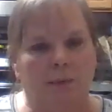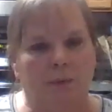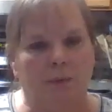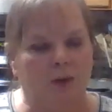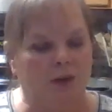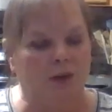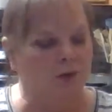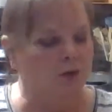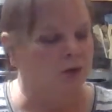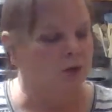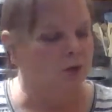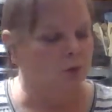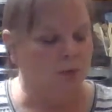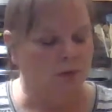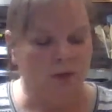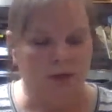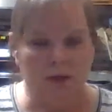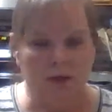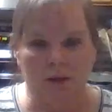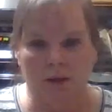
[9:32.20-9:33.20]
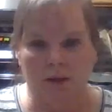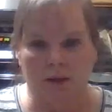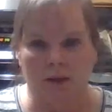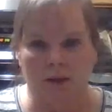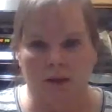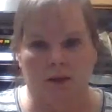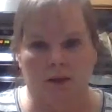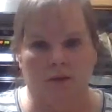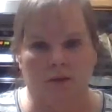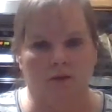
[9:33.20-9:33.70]
But they're super
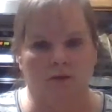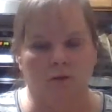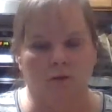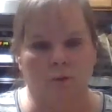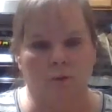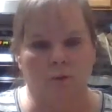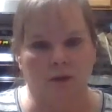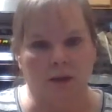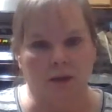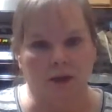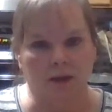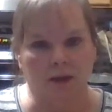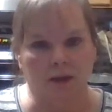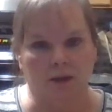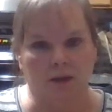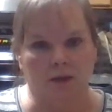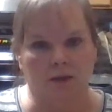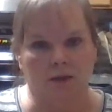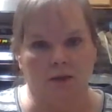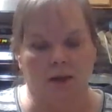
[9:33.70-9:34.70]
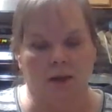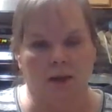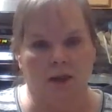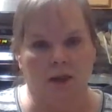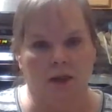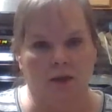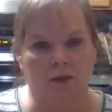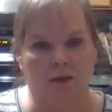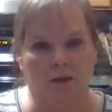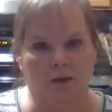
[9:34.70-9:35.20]
easy, and they're super delicious,
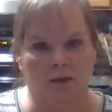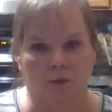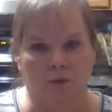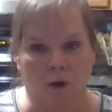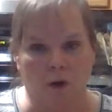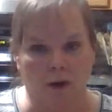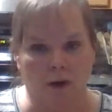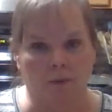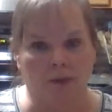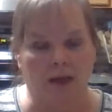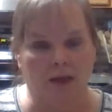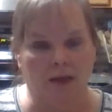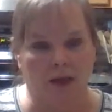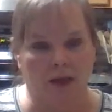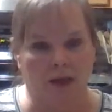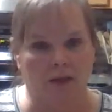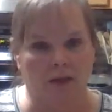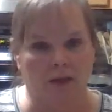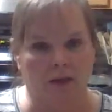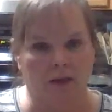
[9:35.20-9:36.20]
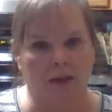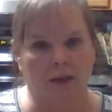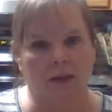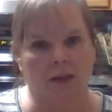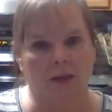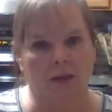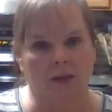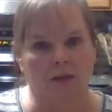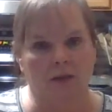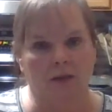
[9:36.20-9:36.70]
and you can water bath can them
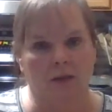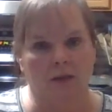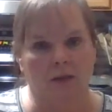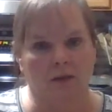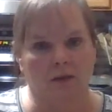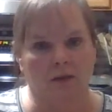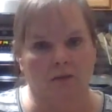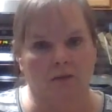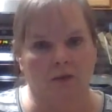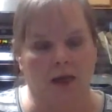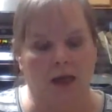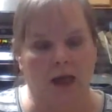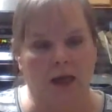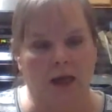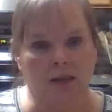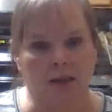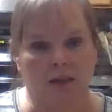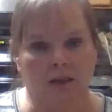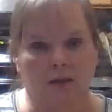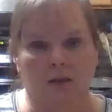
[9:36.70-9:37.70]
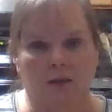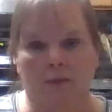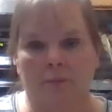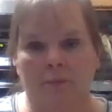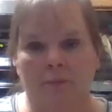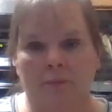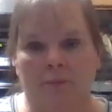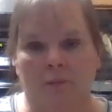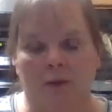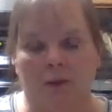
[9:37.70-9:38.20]
because of the acid.
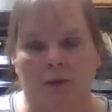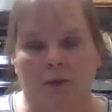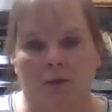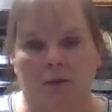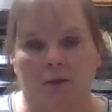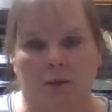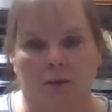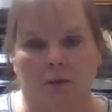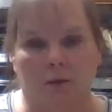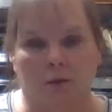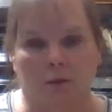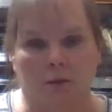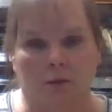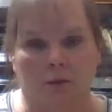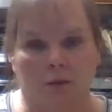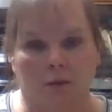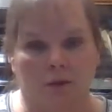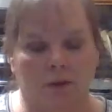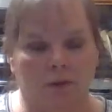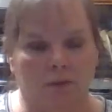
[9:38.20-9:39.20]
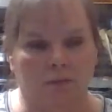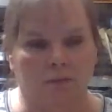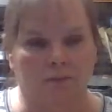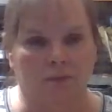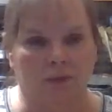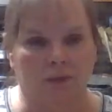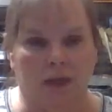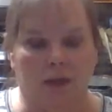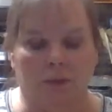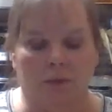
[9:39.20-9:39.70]
So
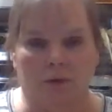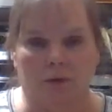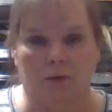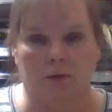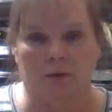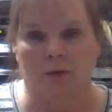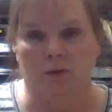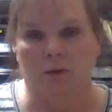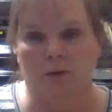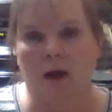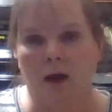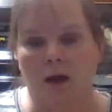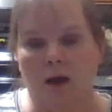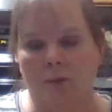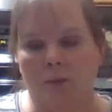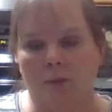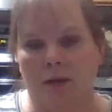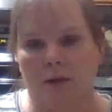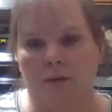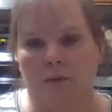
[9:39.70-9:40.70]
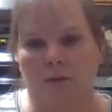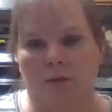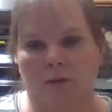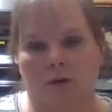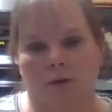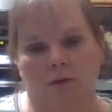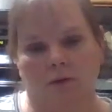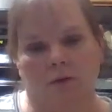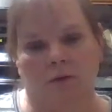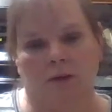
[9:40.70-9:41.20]
I put those on top, and then we're
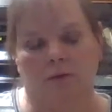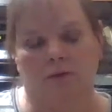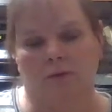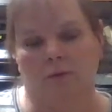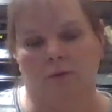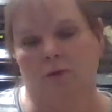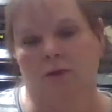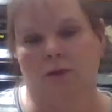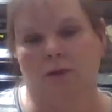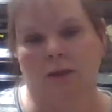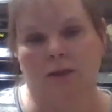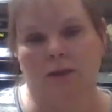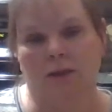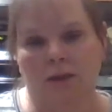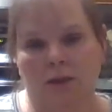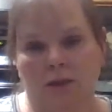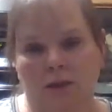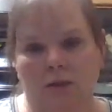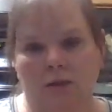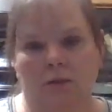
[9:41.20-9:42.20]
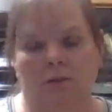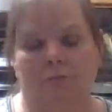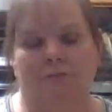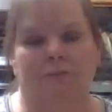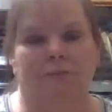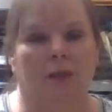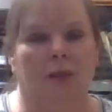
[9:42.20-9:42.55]
also going to have some shredded cheese.